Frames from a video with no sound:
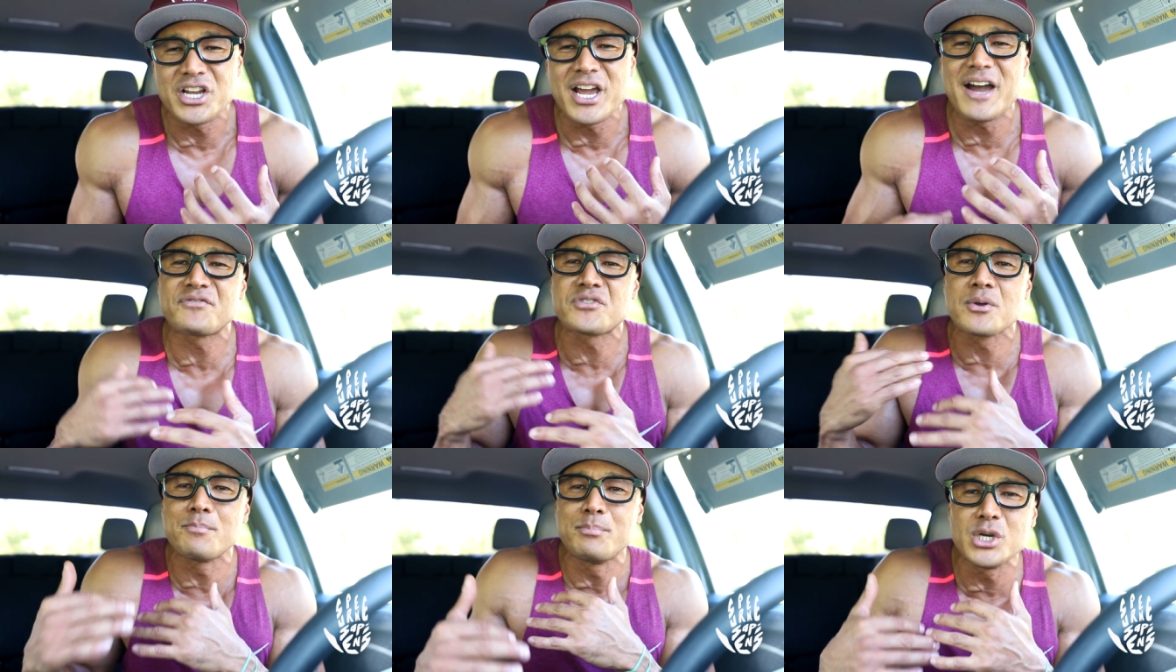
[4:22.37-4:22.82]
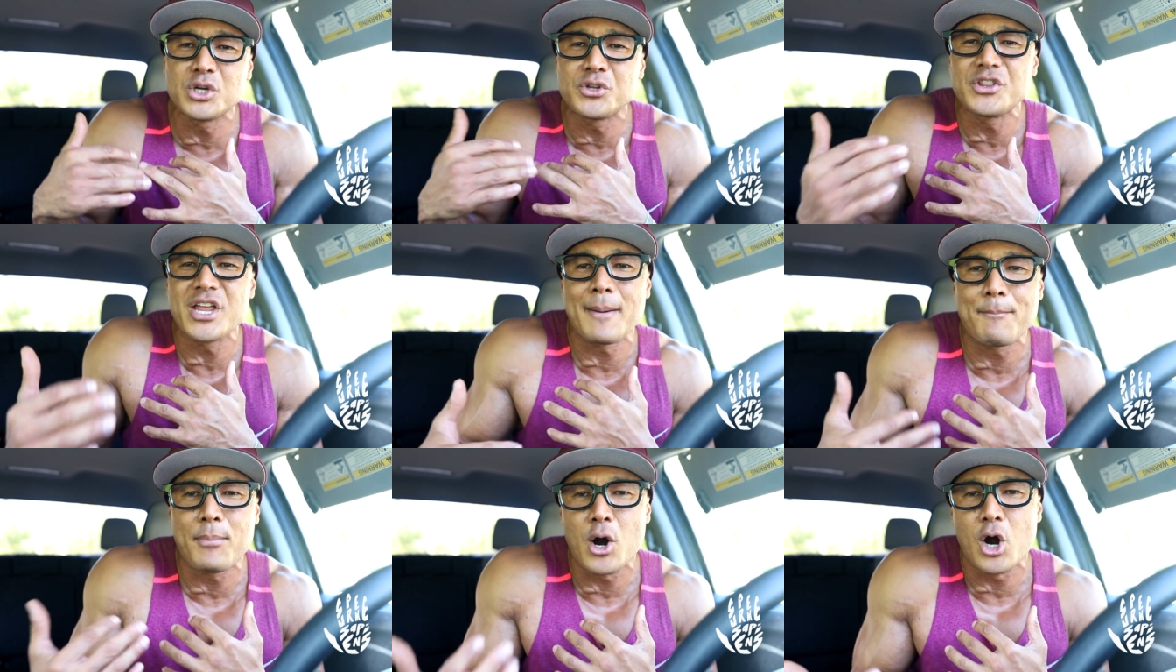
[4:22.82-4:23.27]
You have to build
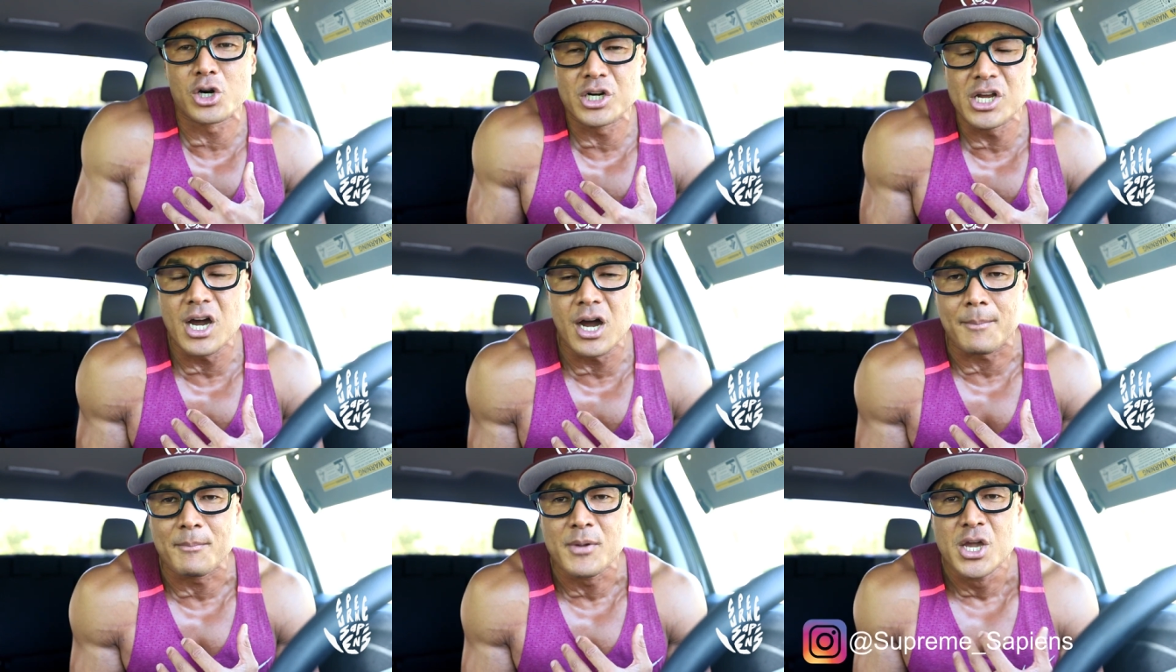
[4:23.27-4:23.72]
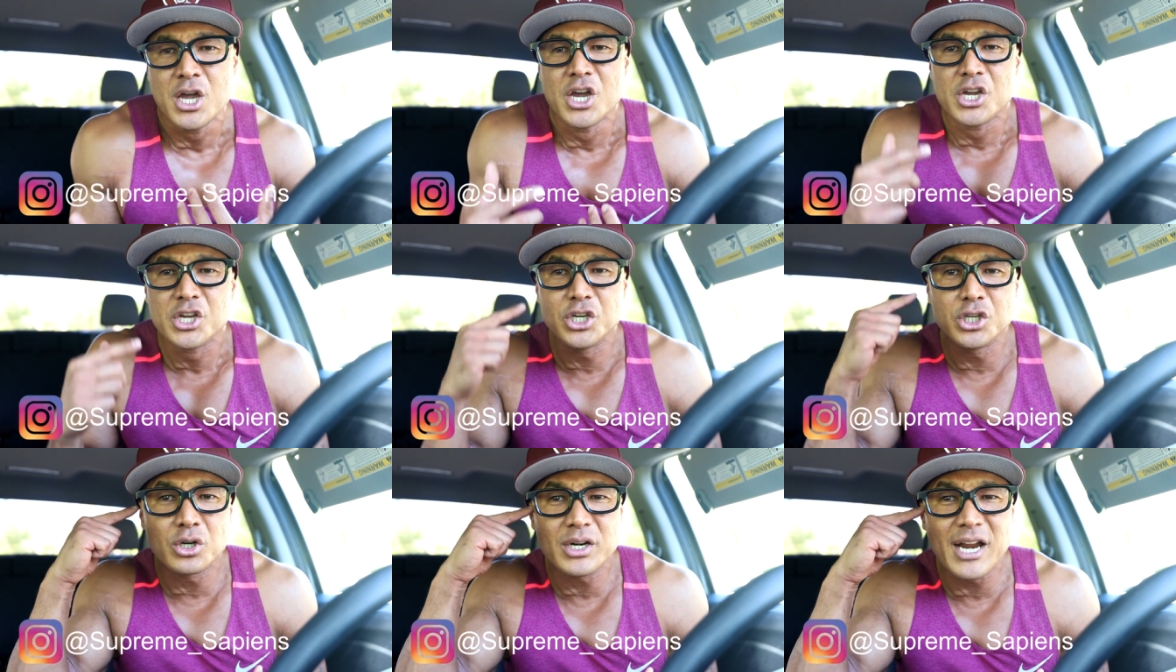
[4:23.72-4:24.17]
that part up.
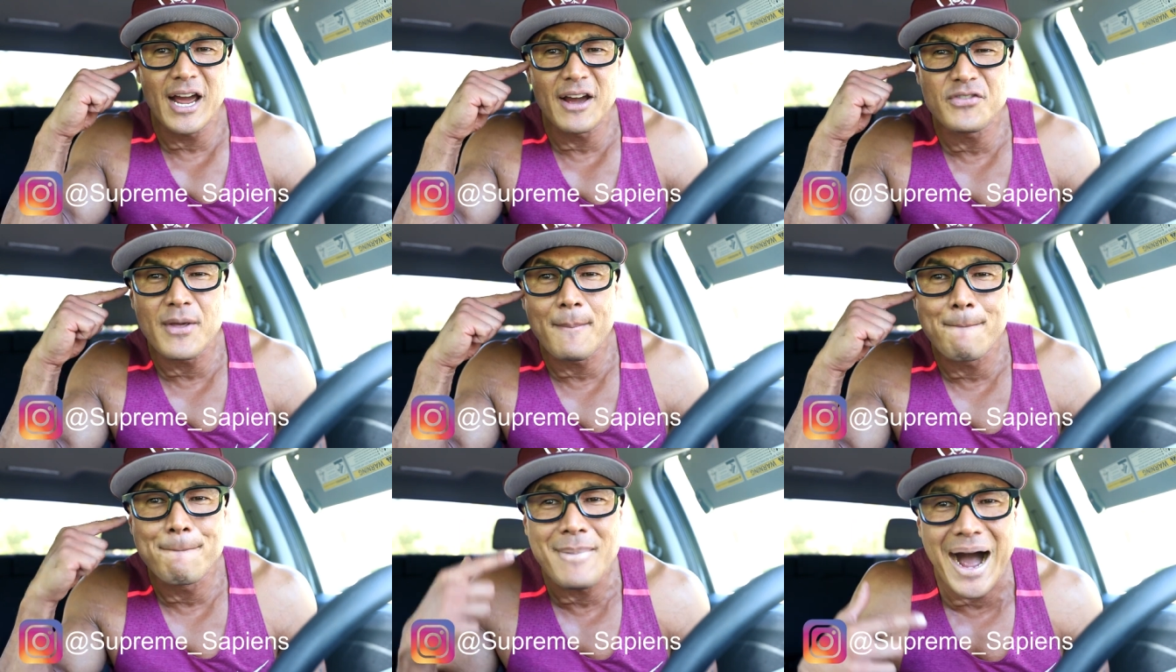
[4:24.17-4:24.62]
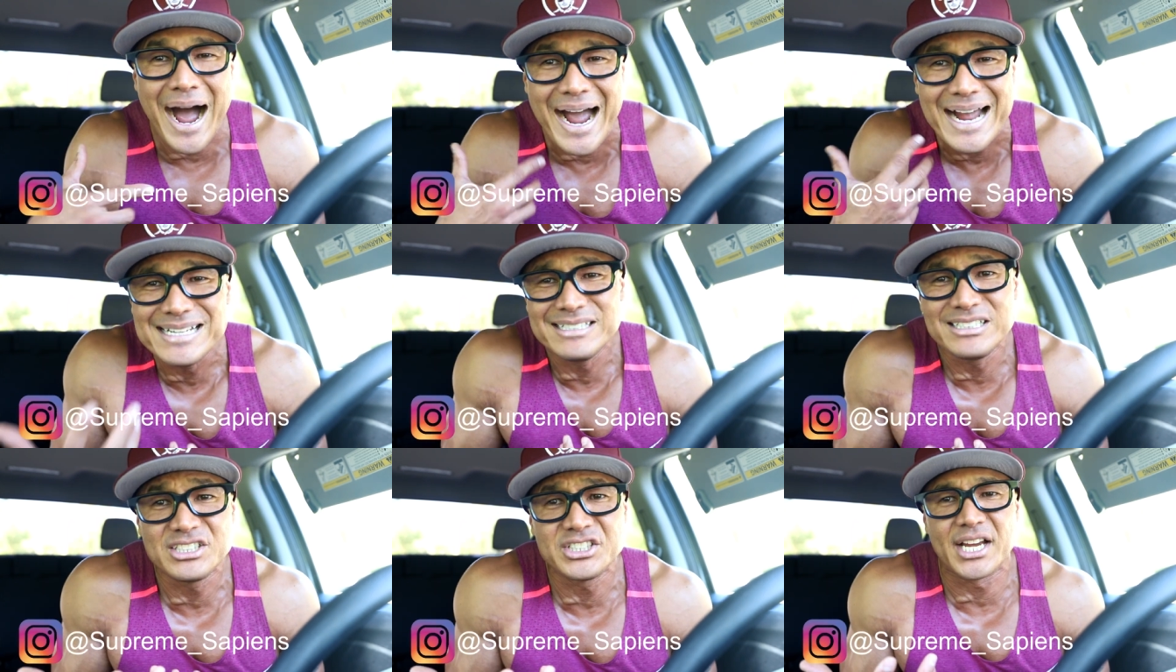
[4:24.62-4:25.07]
You don't have the
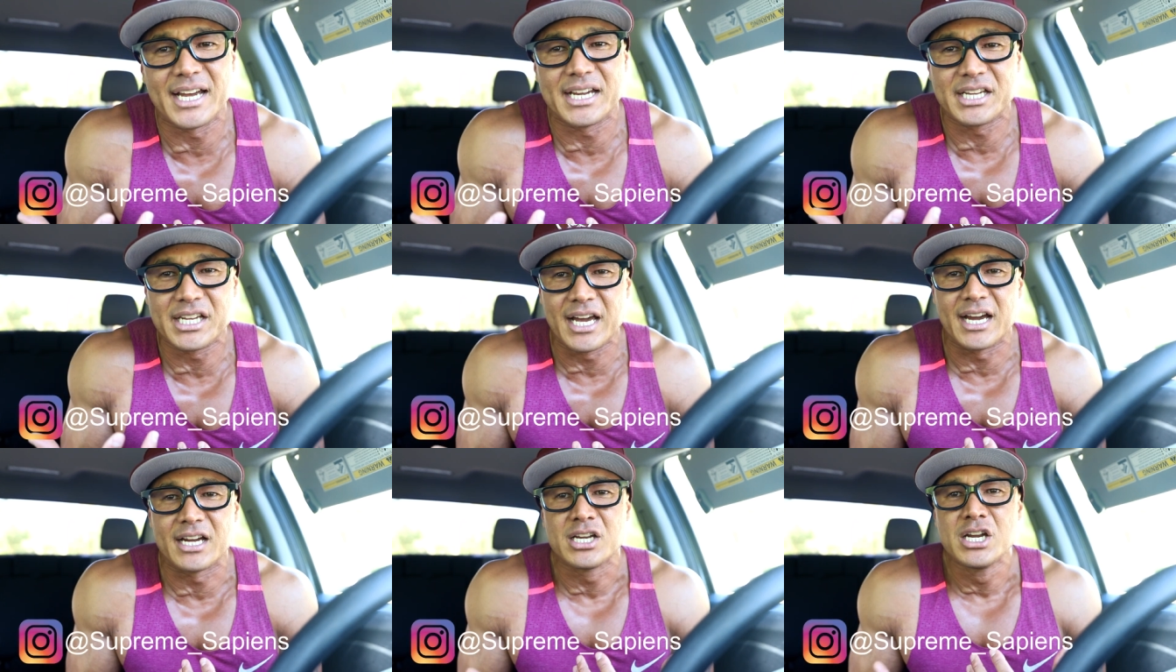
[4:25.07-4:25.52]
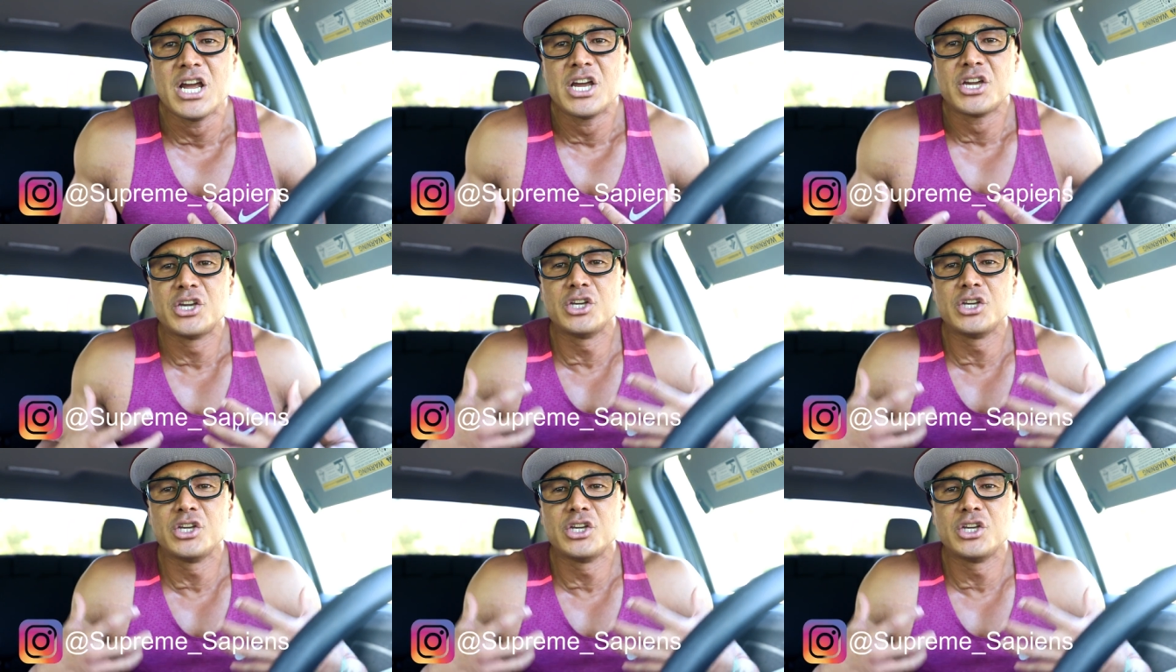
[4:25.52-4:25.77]
mindset yet.